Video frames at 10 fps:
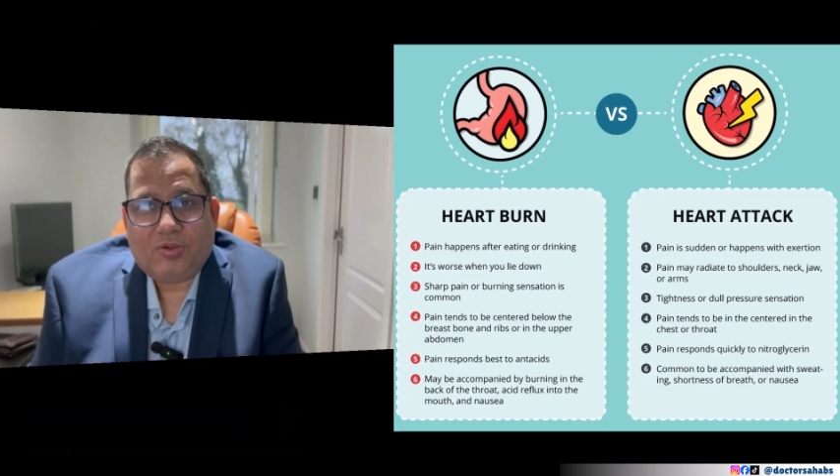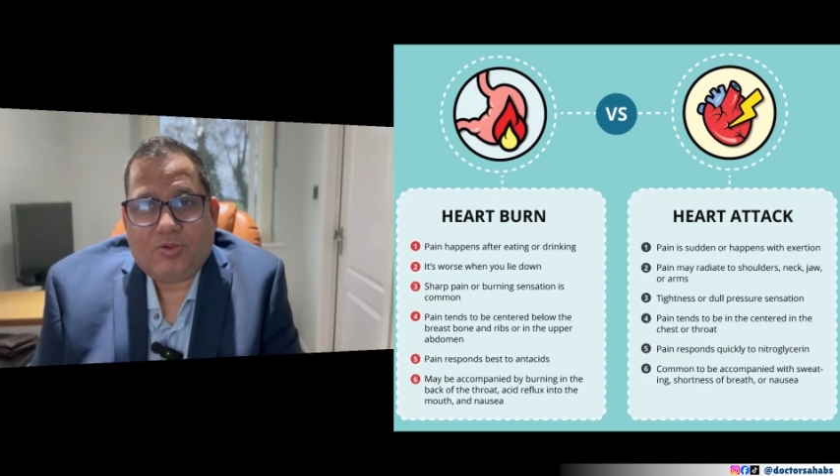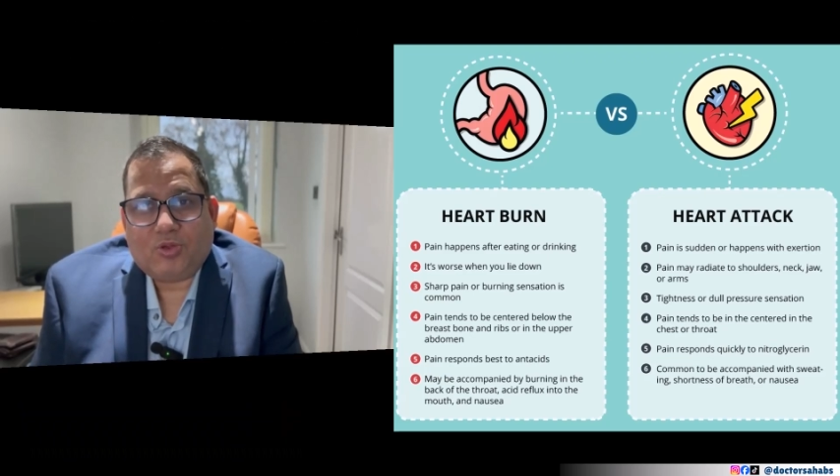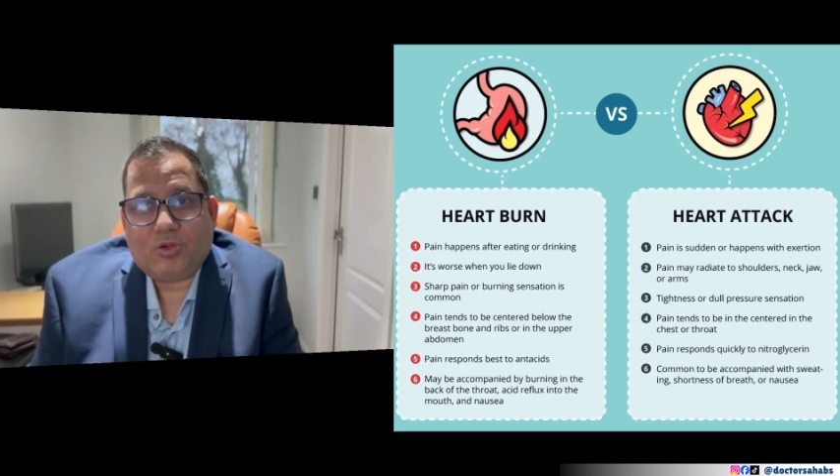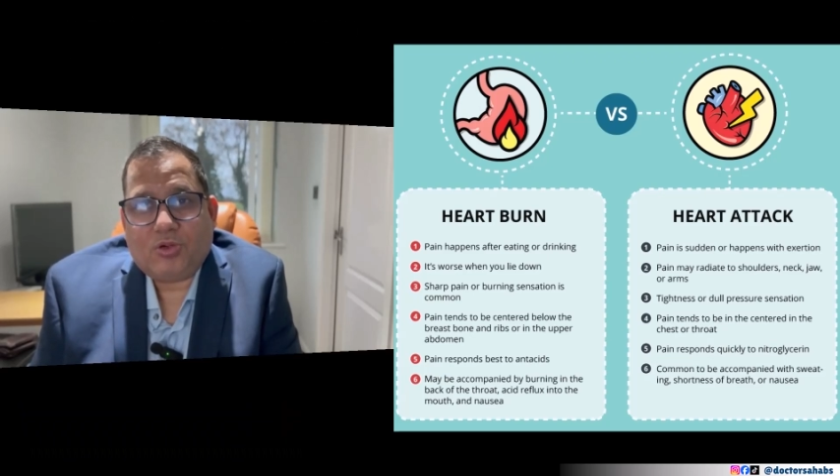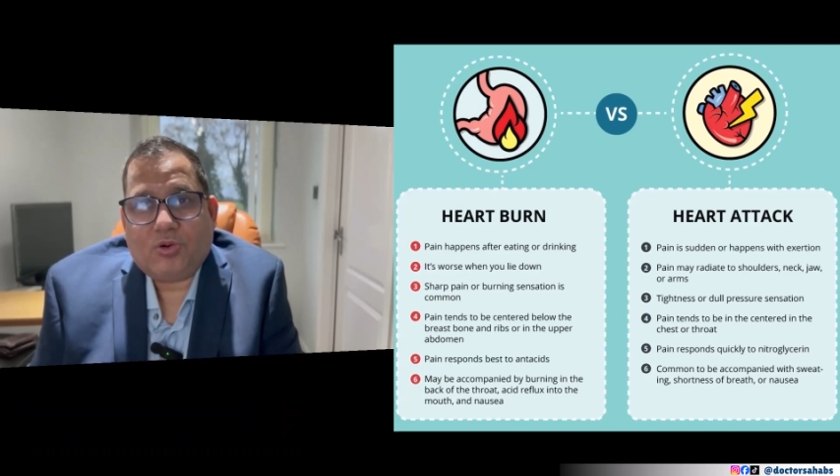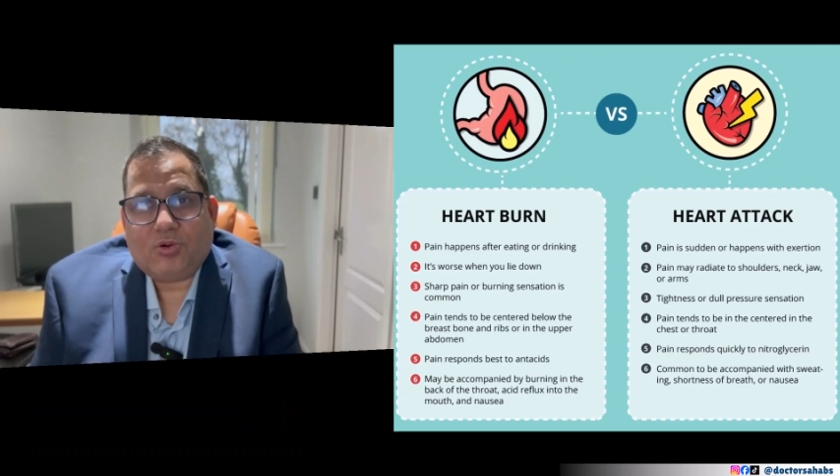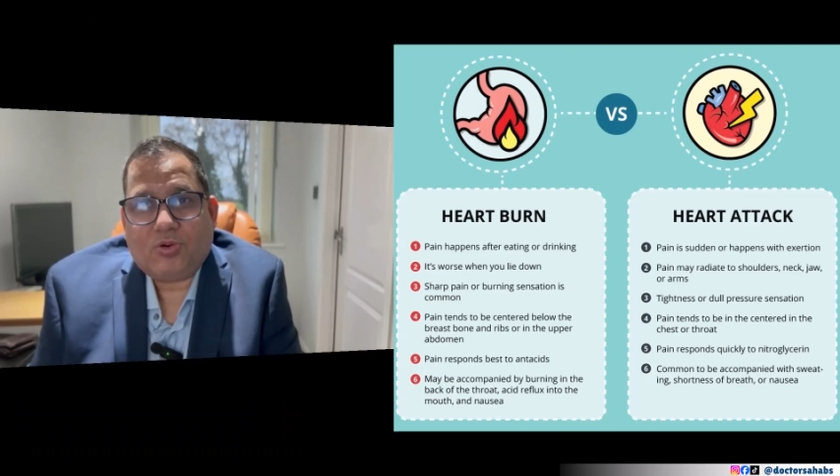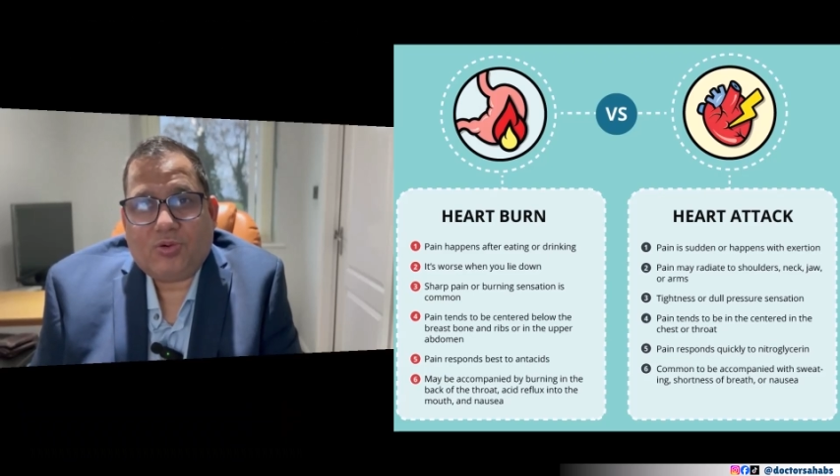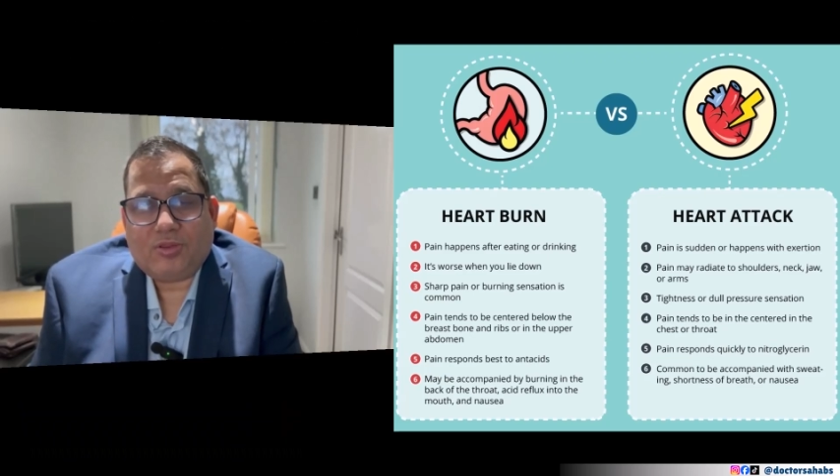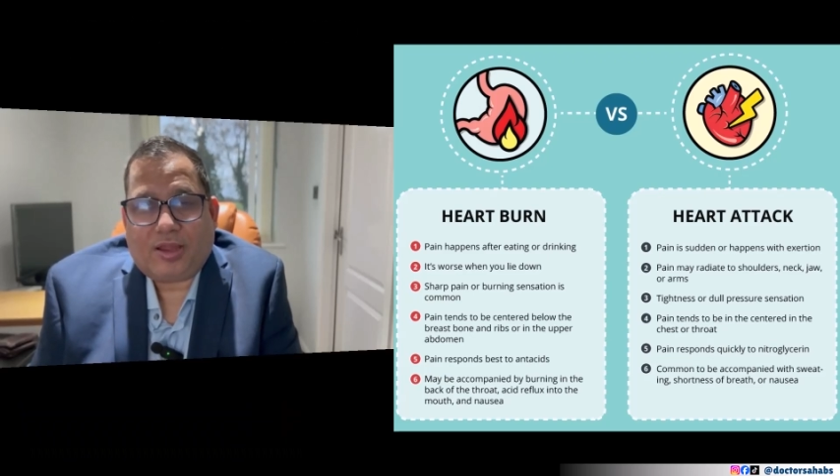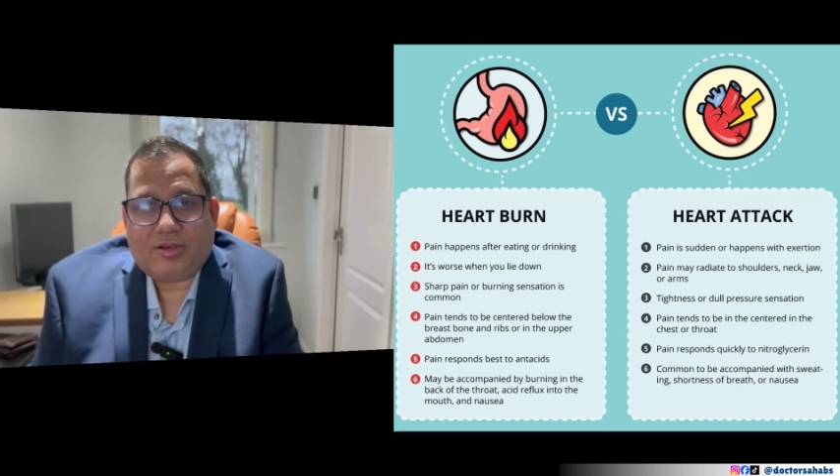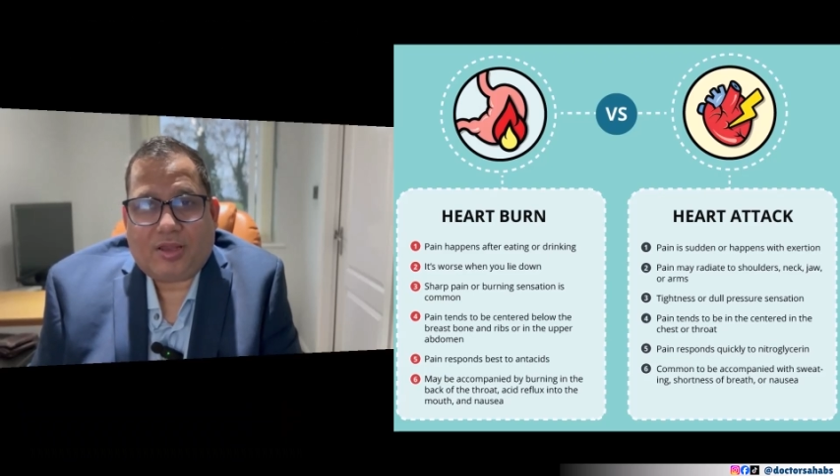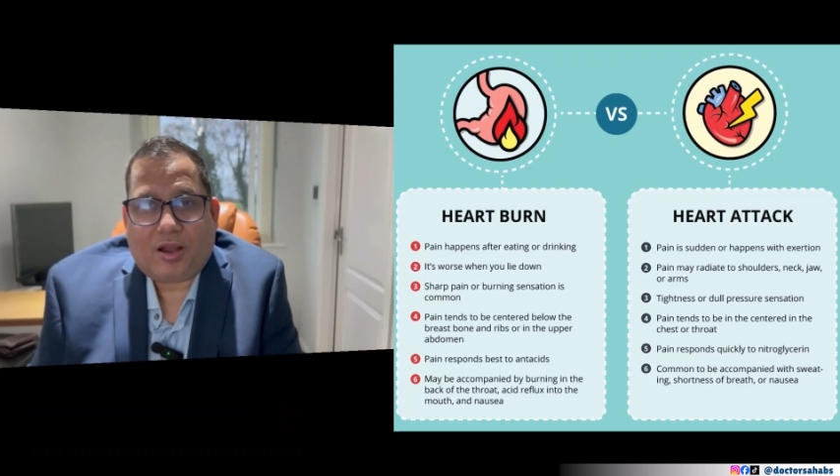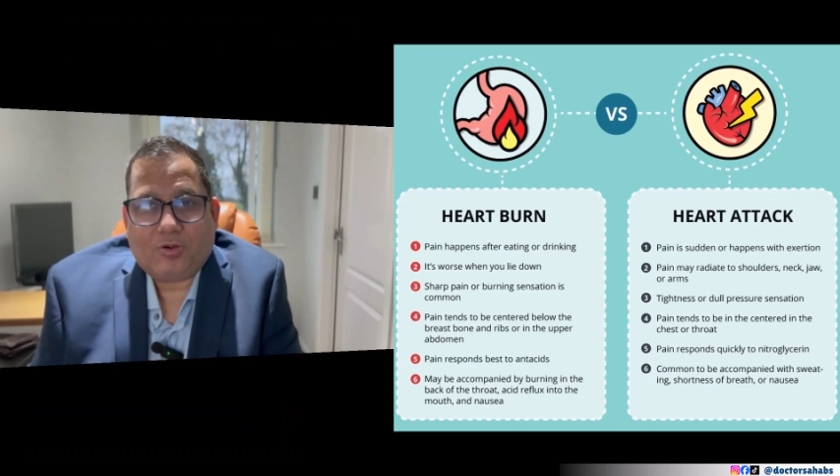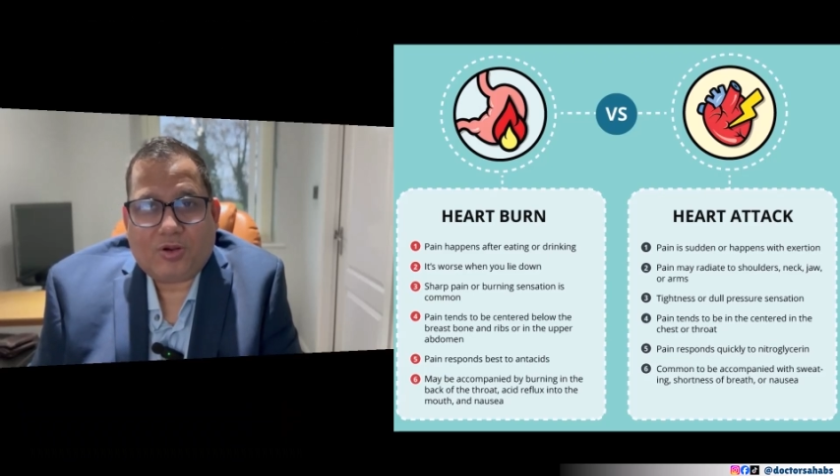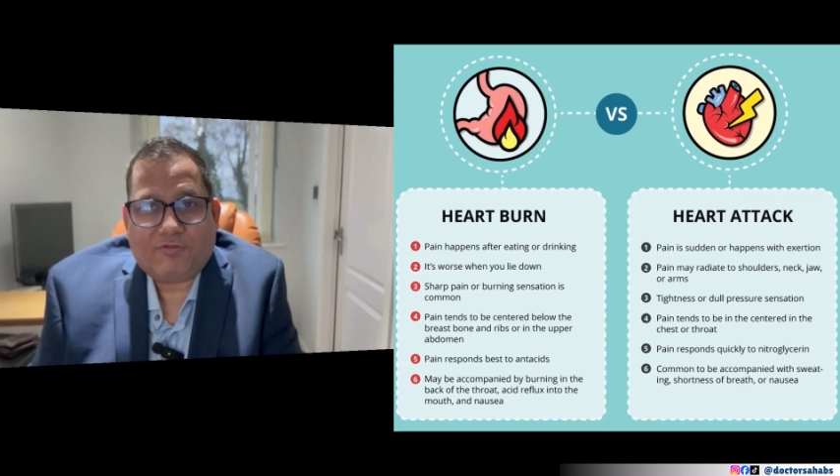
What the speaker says: you should know that how to